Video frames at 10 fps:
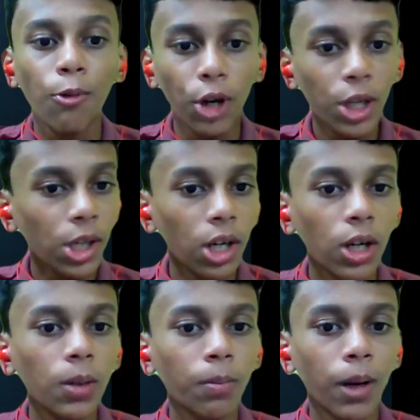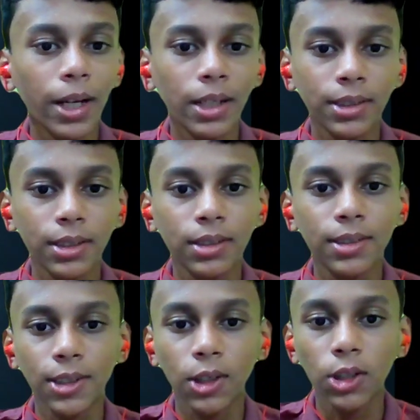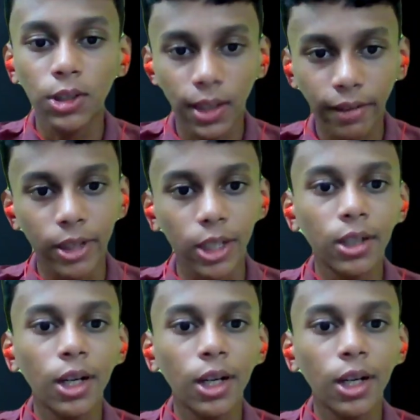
5r minus s is equal to 11.